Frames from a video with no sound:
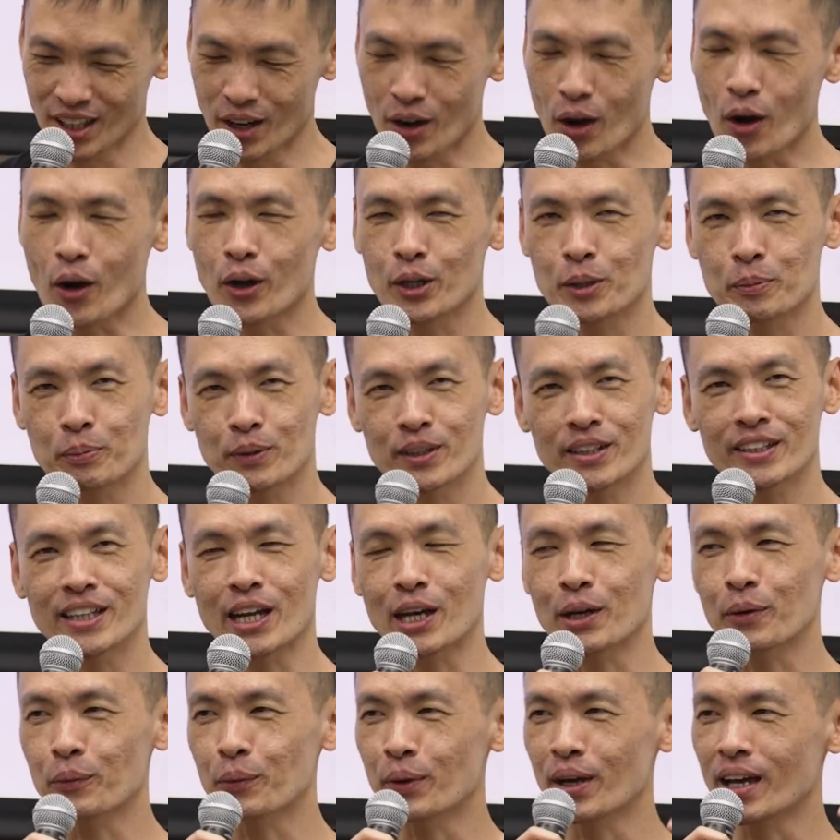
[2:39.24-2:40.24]
Or to put it
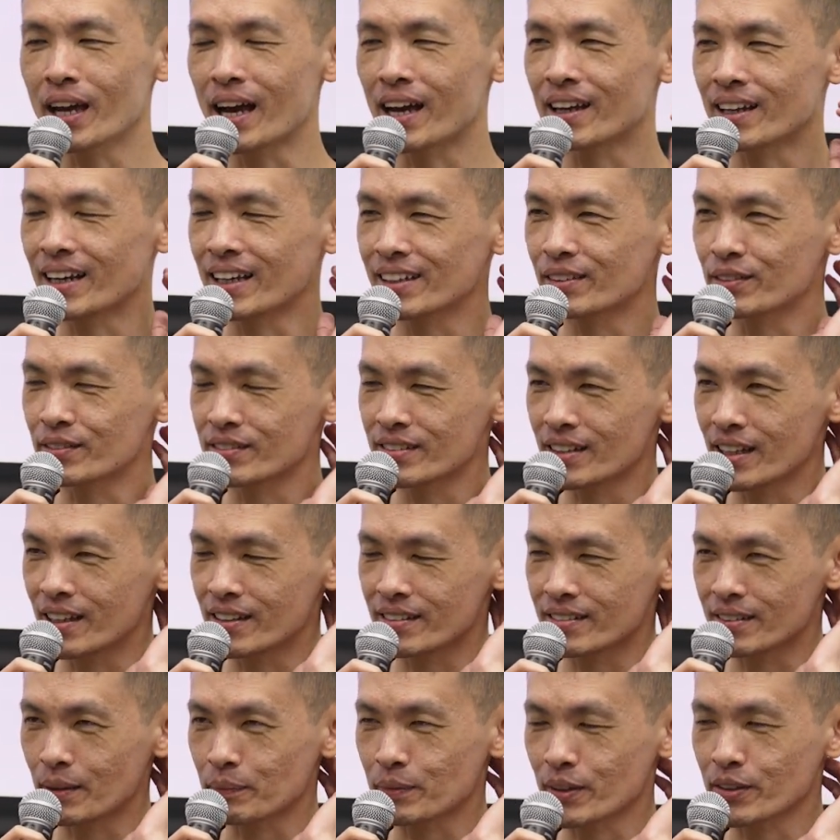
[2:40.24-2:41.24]
another way, I like to say in
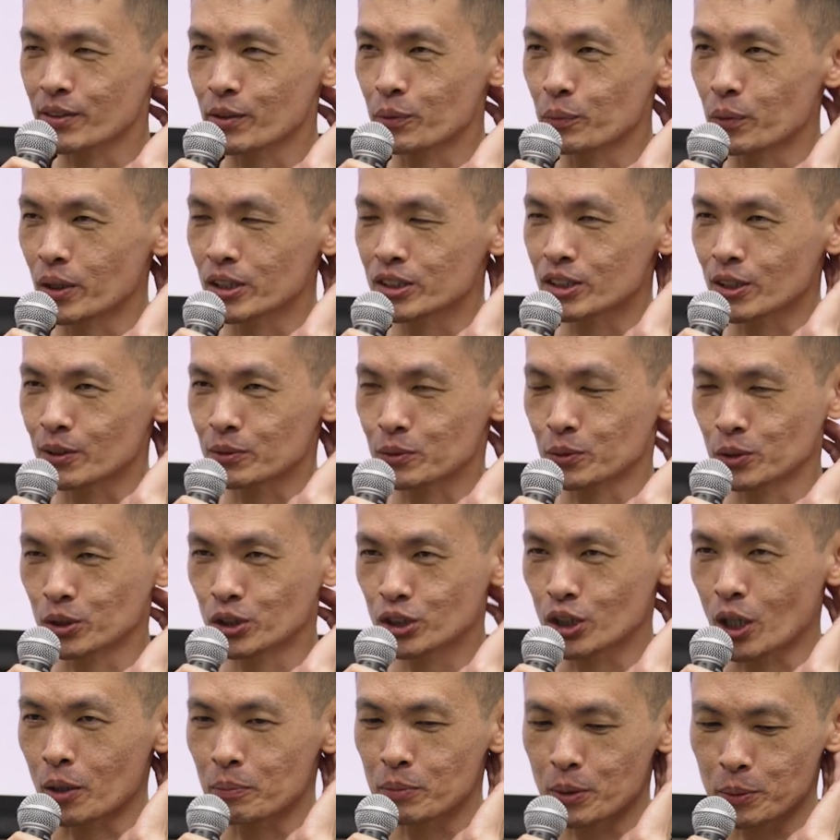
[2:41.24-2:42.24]
sometimes the workshops to
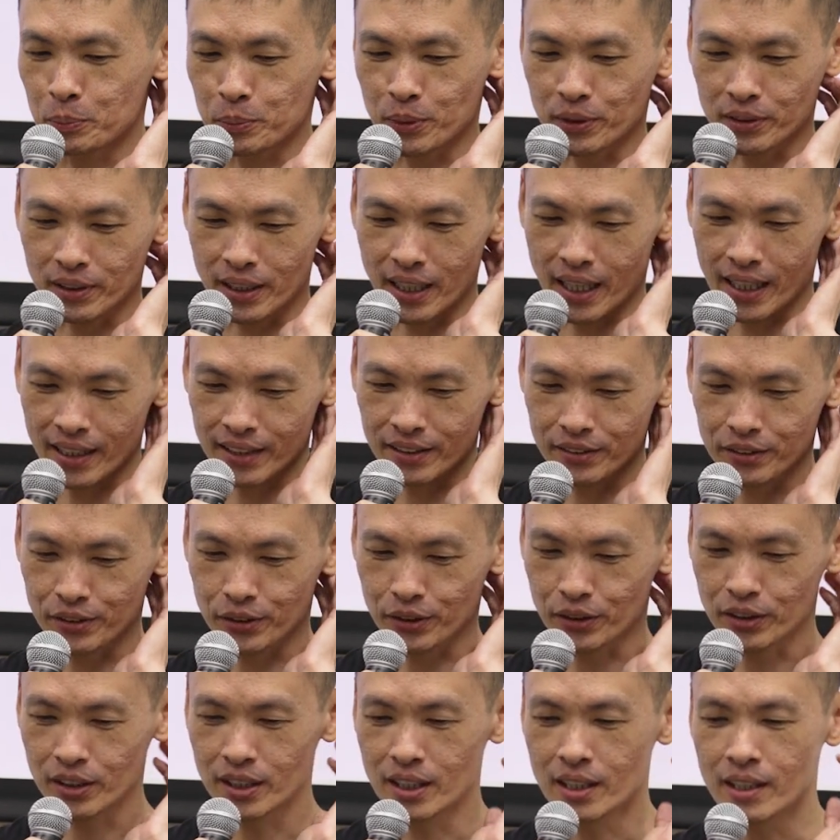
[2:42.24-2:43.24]
shock people,
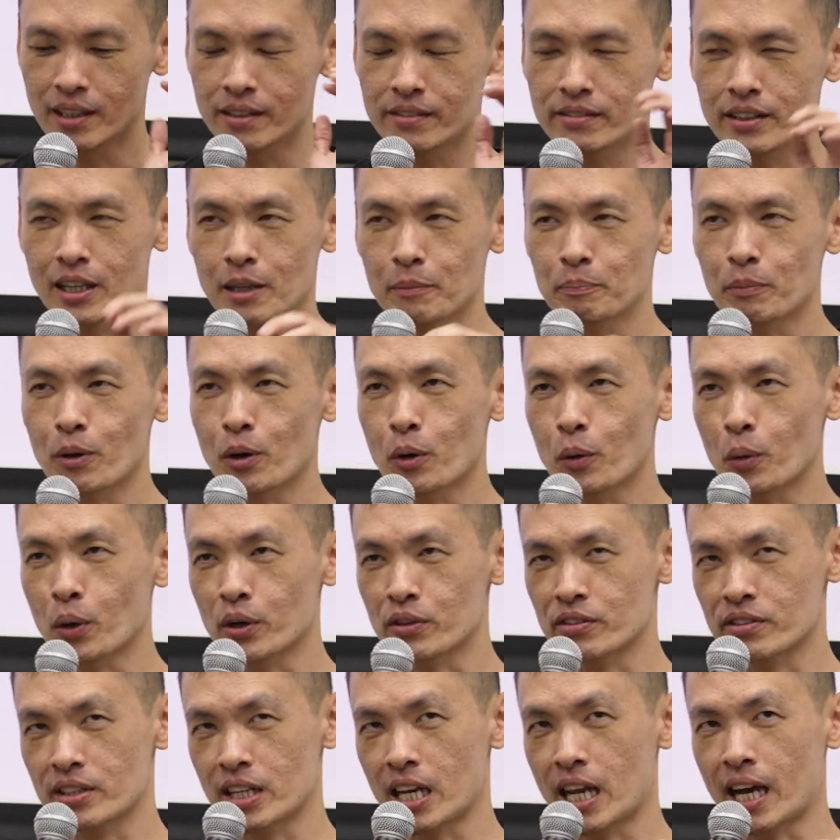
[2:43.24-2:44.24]
Singapore
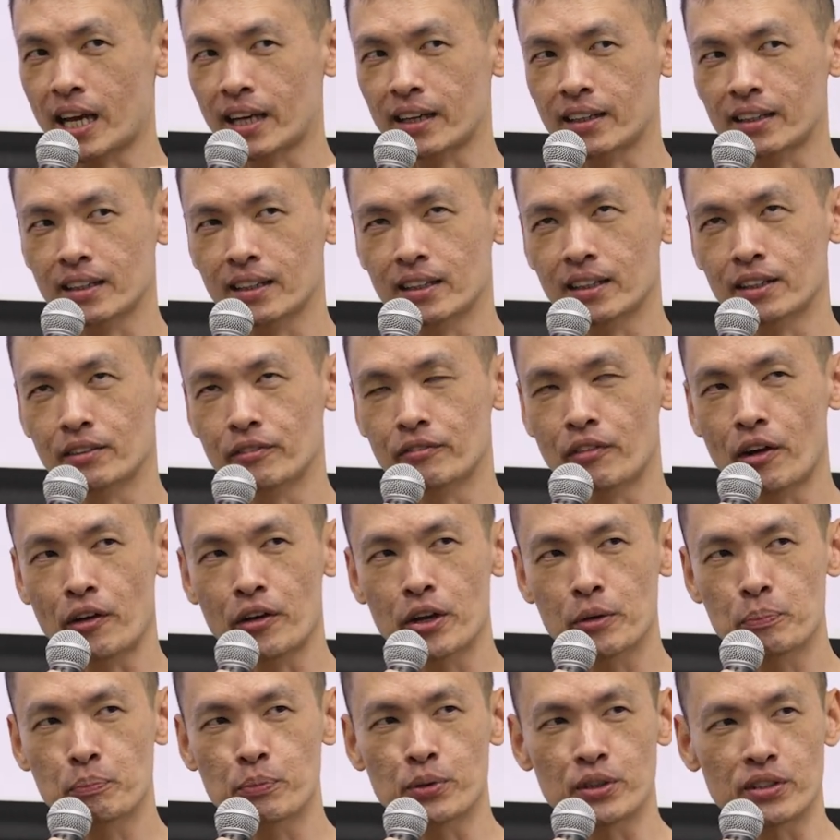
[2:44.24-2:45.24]
was like a very
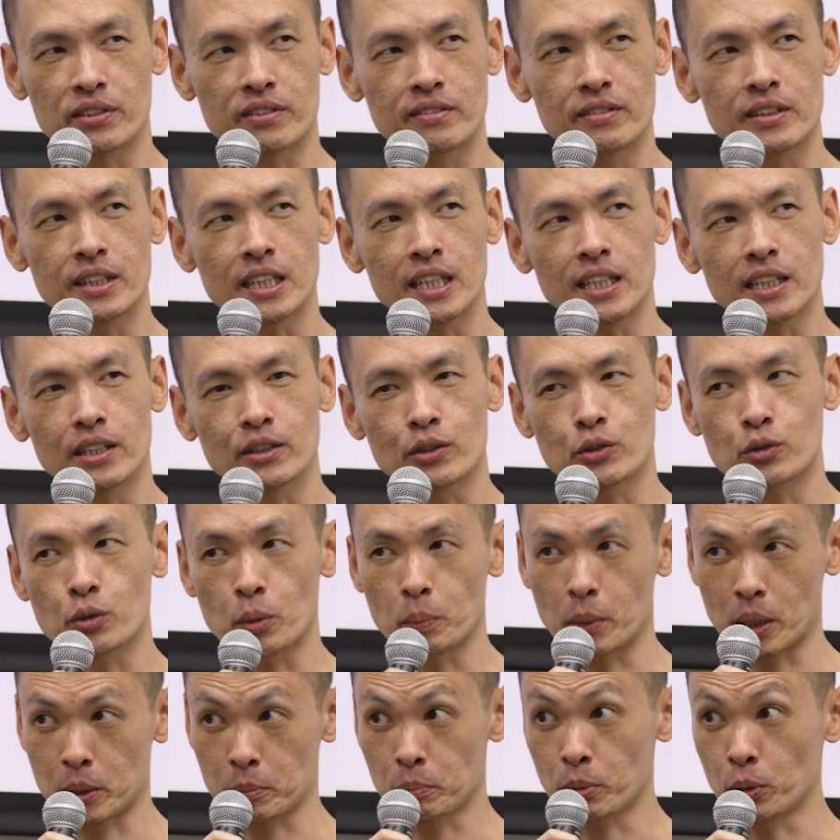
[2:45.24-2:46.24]
pristine
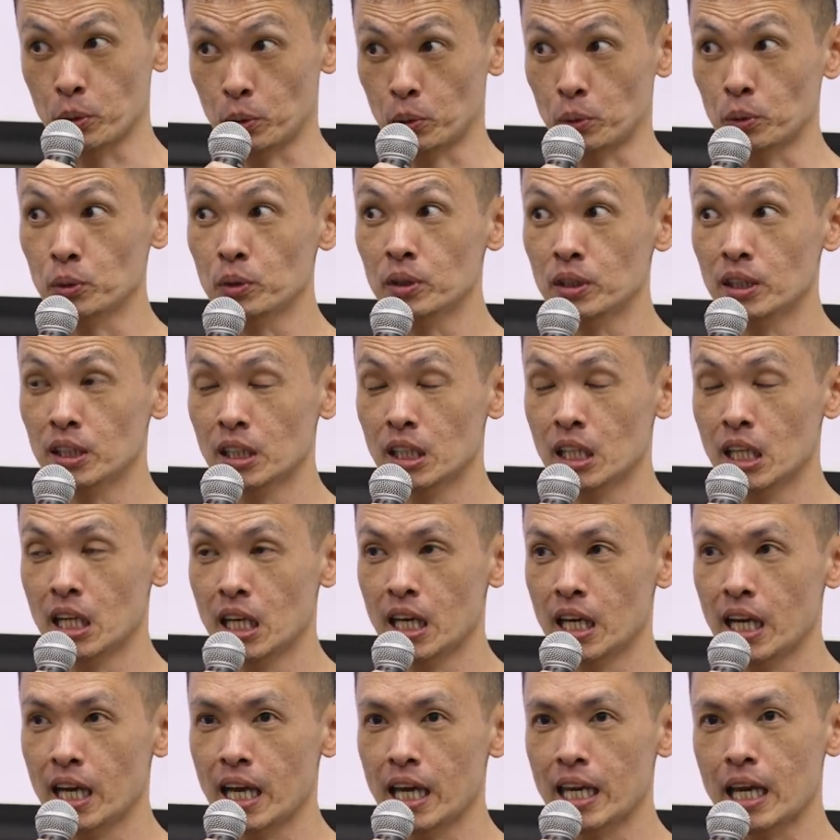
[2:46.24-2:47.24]
swimming pool,
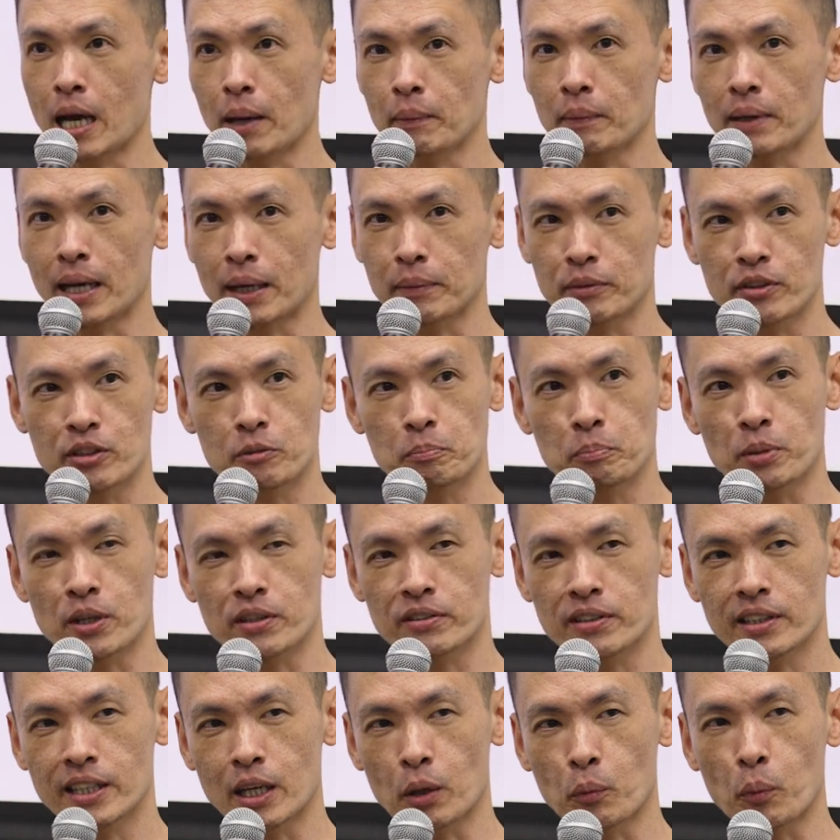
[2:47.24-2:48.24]
and I'm like this
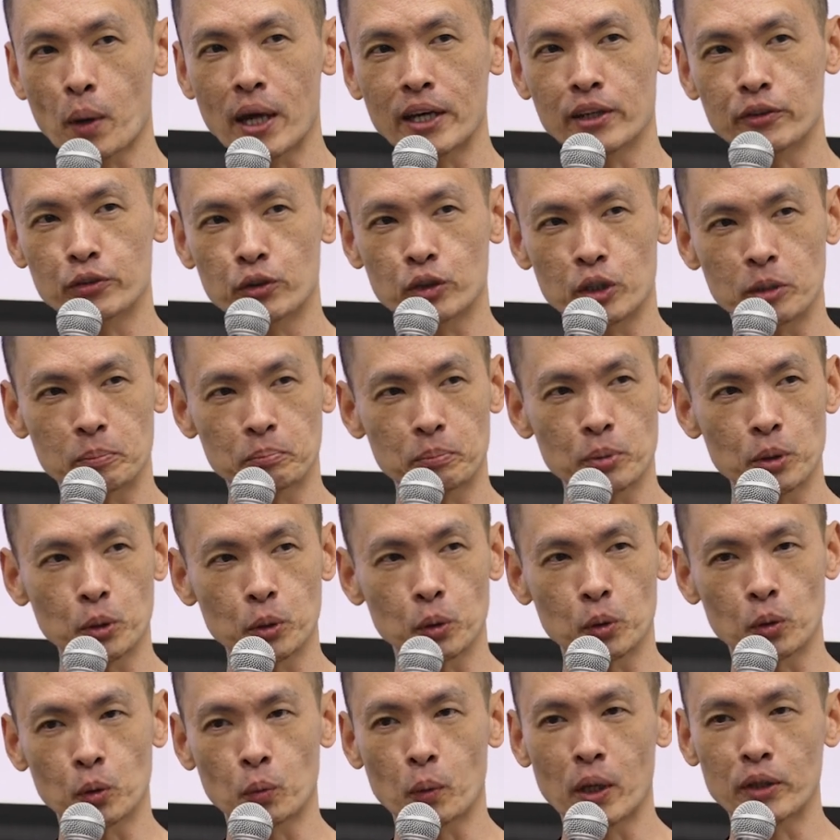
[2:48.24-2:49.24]
person that went into the
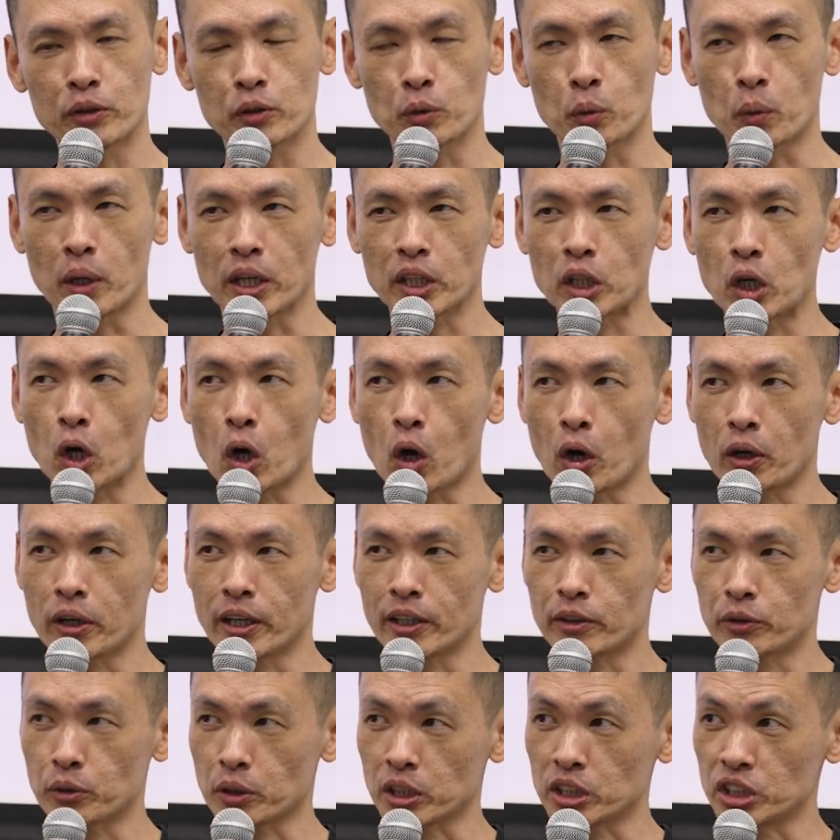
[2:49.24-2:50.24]
pool, went to one corner
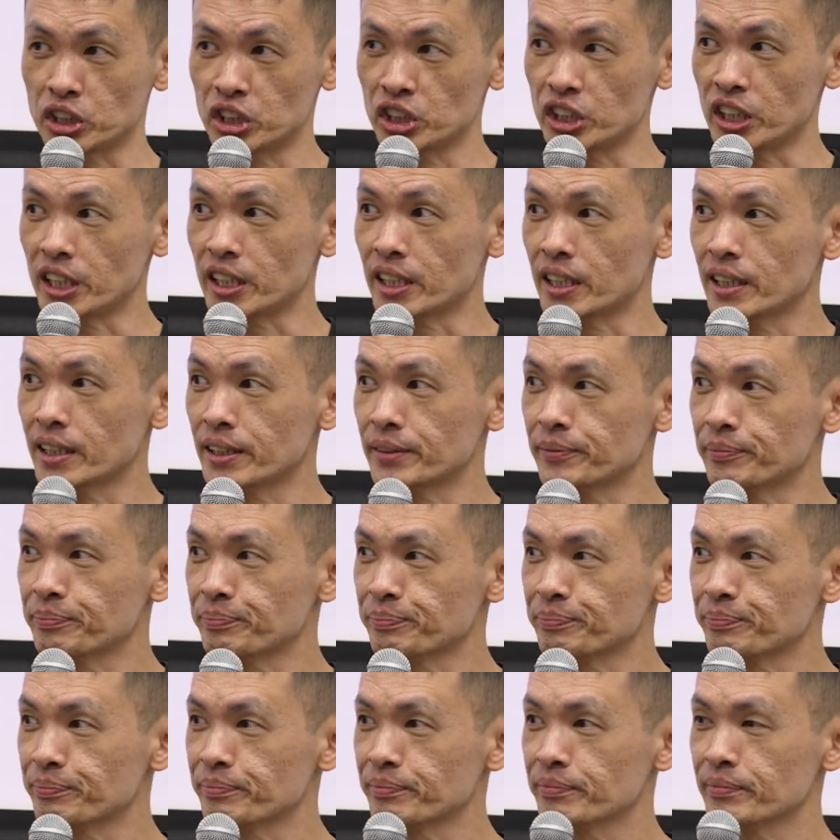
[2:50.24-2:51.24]
and took a shit.
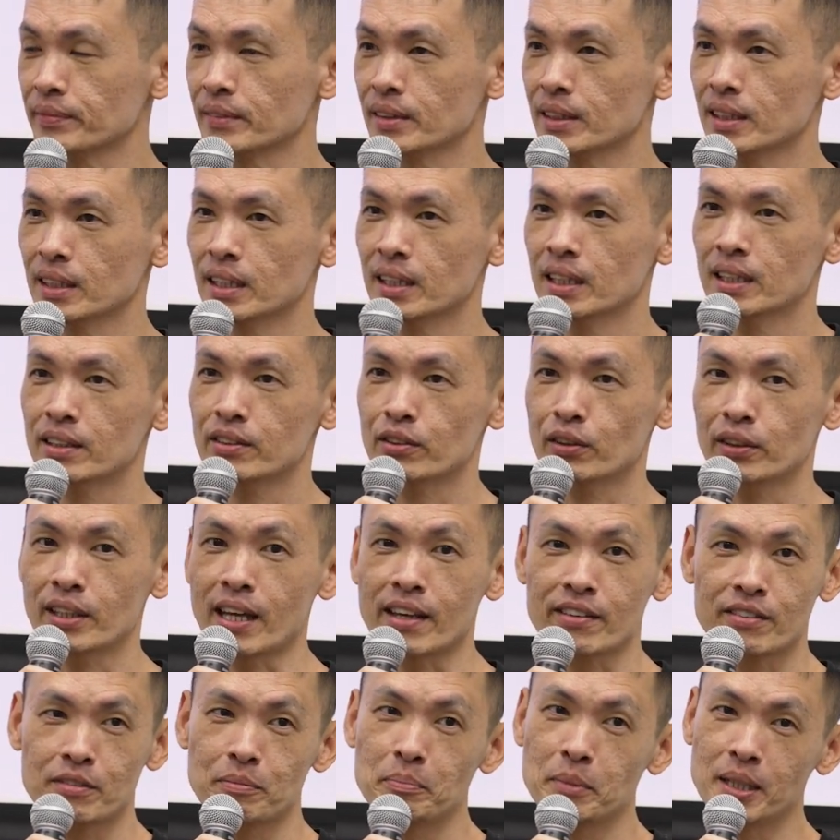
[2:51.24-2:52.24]
So
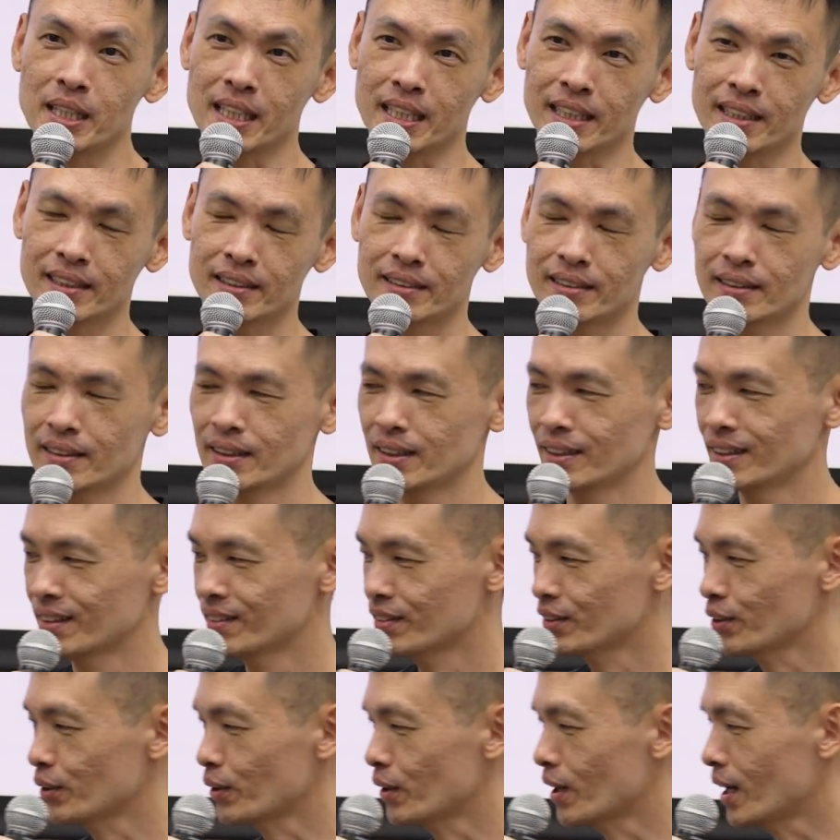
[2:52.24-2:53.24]
that's me.
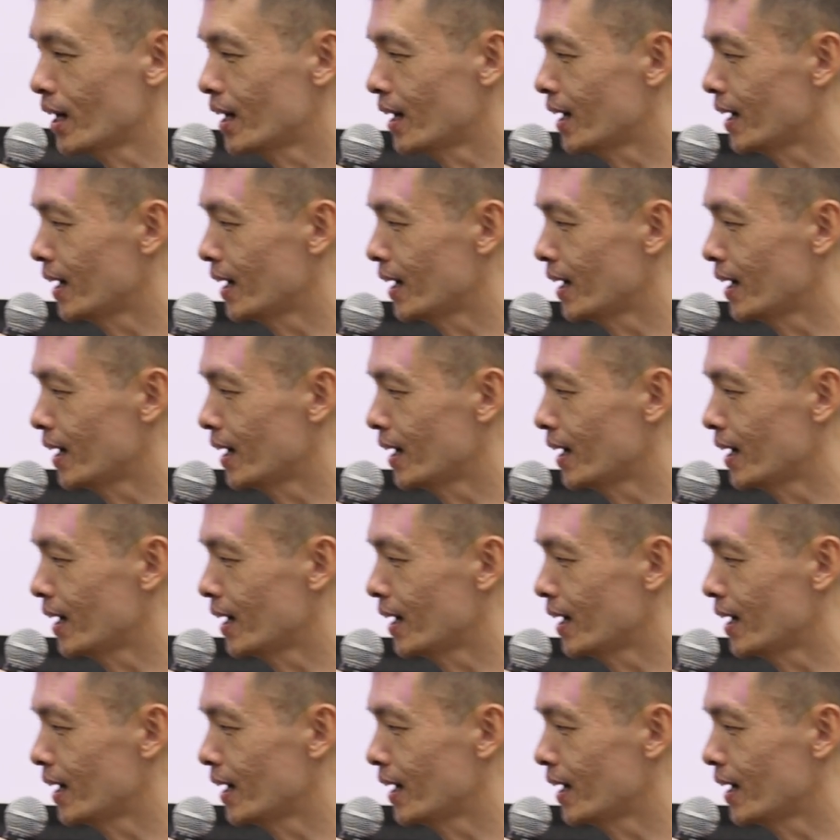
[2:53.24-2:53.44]
So,